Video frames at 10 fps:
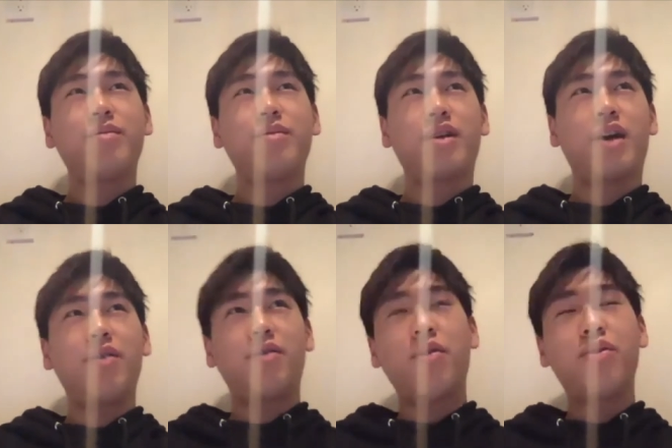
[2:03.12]
kind
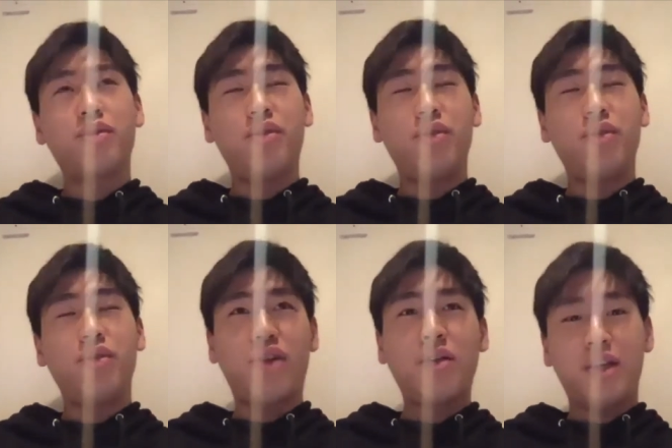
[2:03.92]
of go through
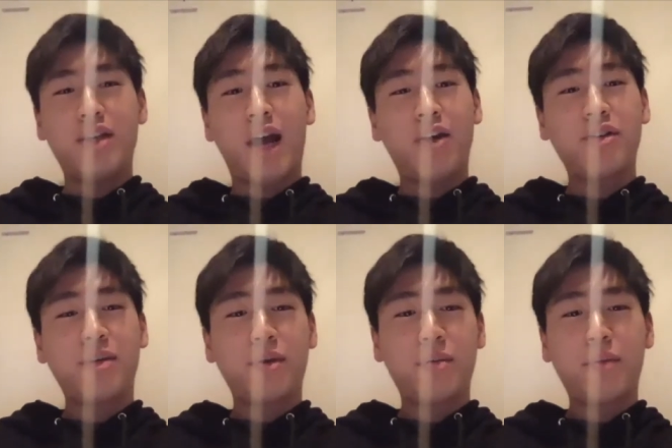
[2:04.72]
throughout the entire
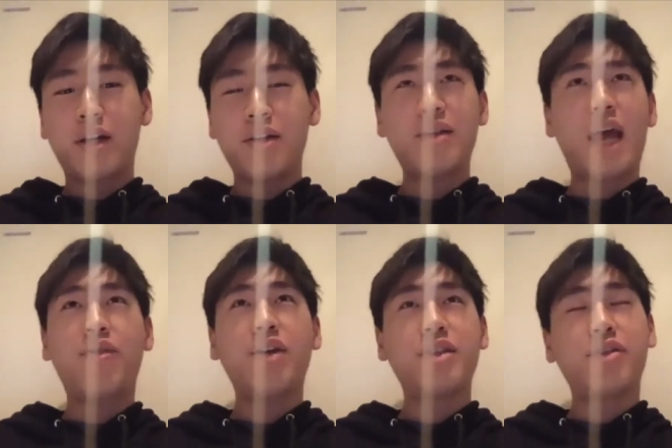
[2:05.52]
summer because
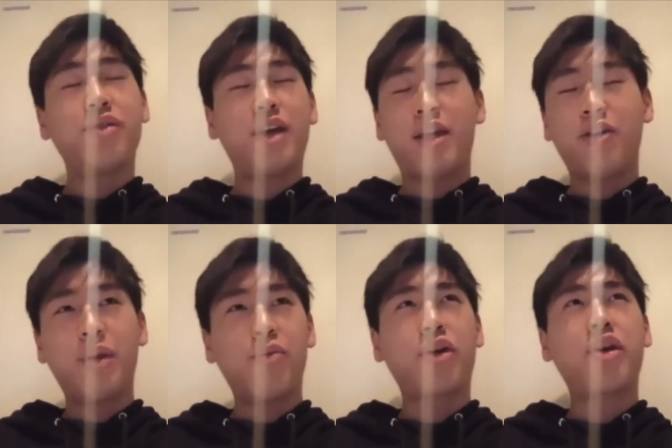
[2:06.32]
every single day you'll be
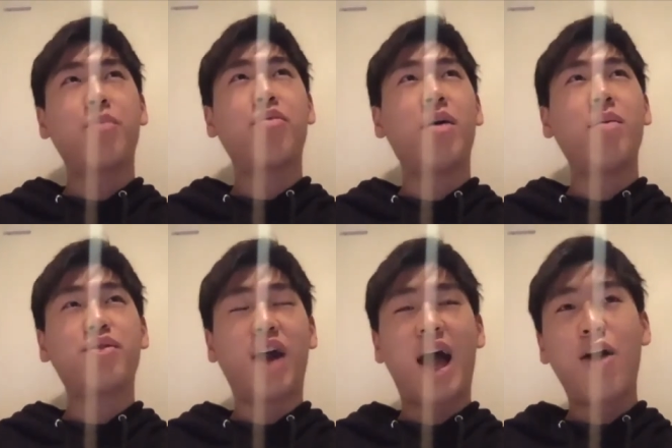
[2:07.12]
working on problems
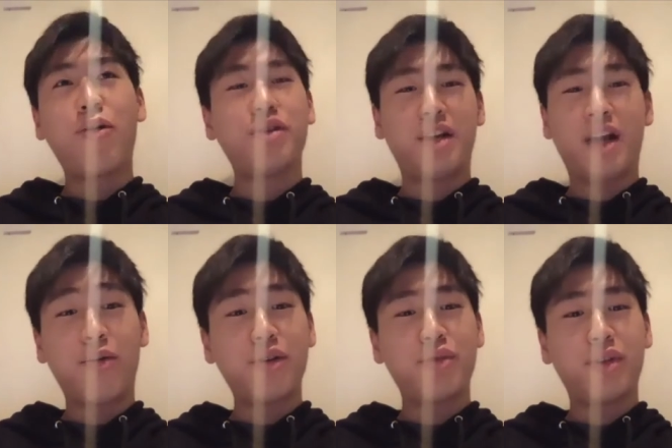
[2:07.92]
for hours and
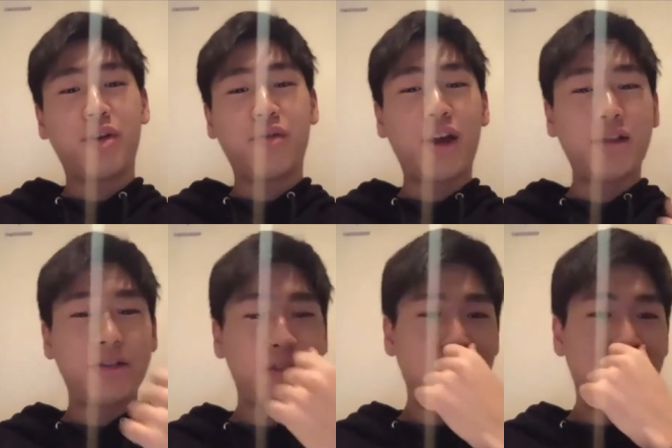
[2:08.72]
hours with your friends